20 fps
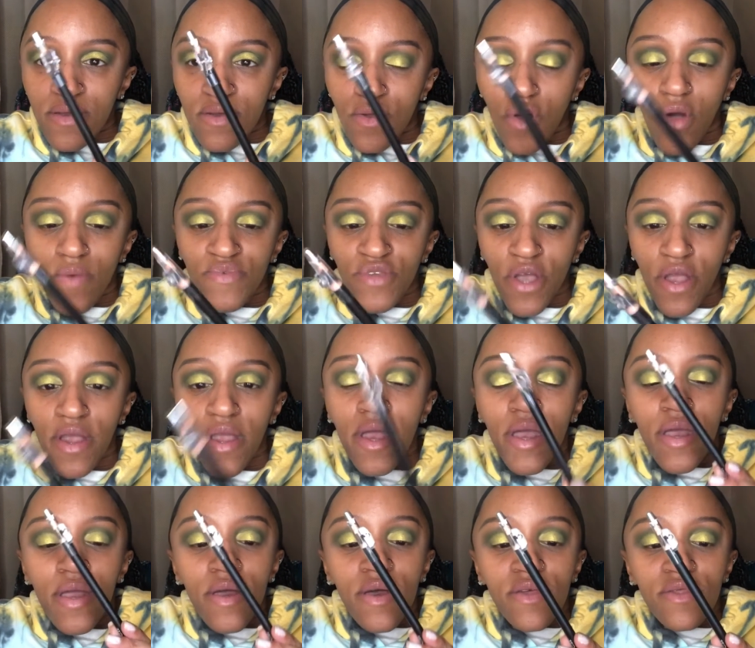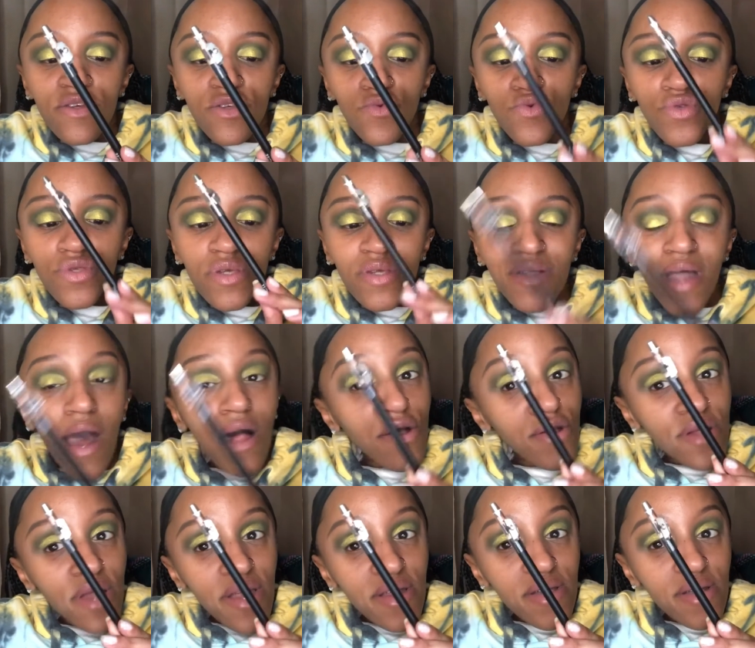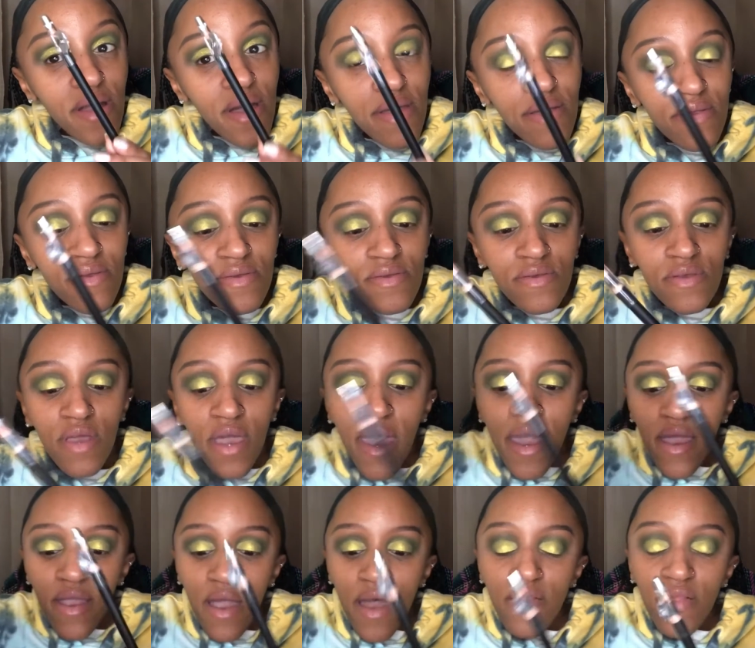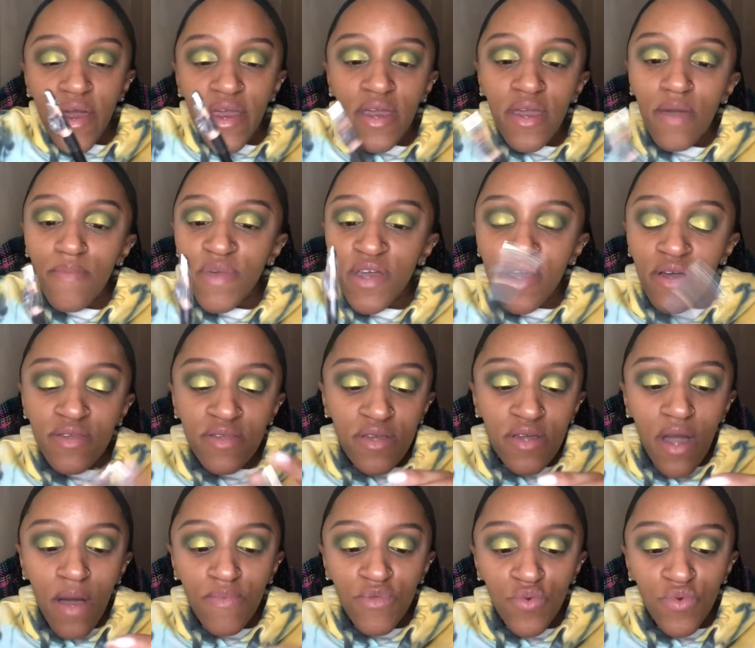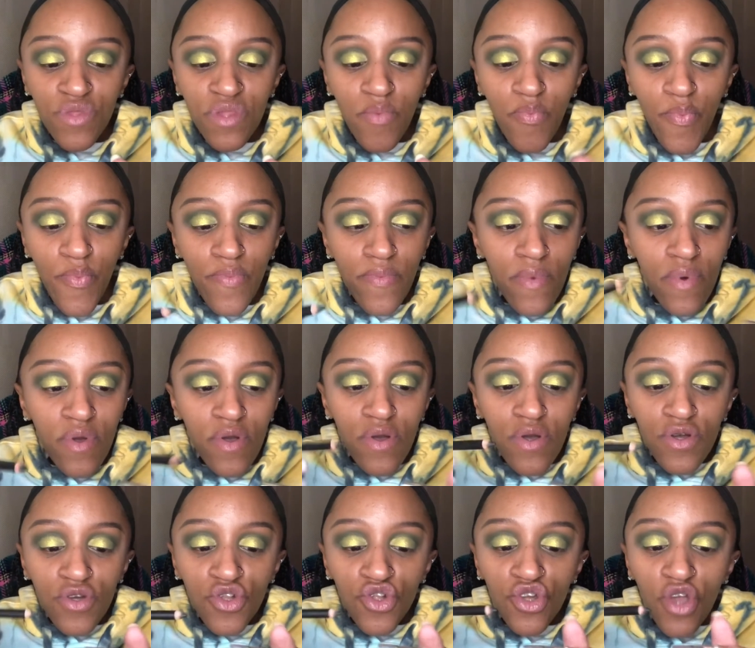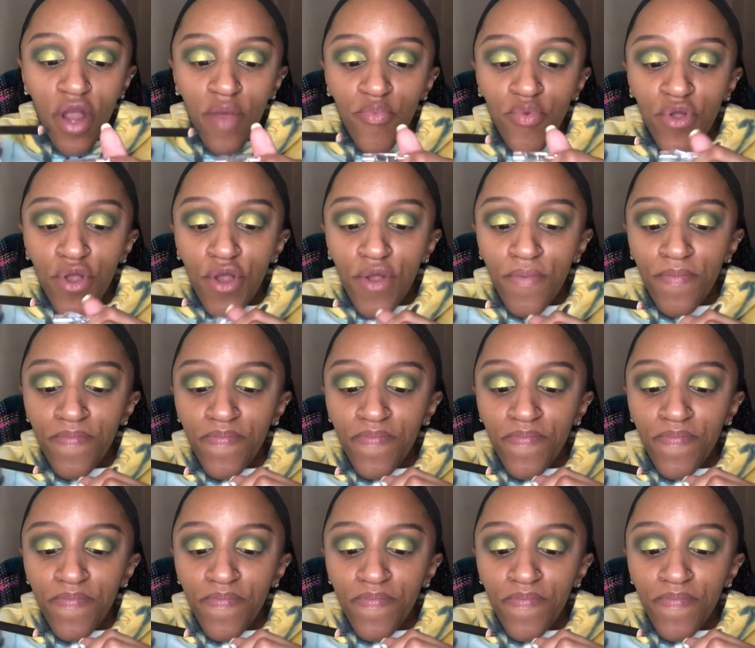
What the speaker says: No, I'm sorry. This was $1.99. And I like it because it comes with a sharpener.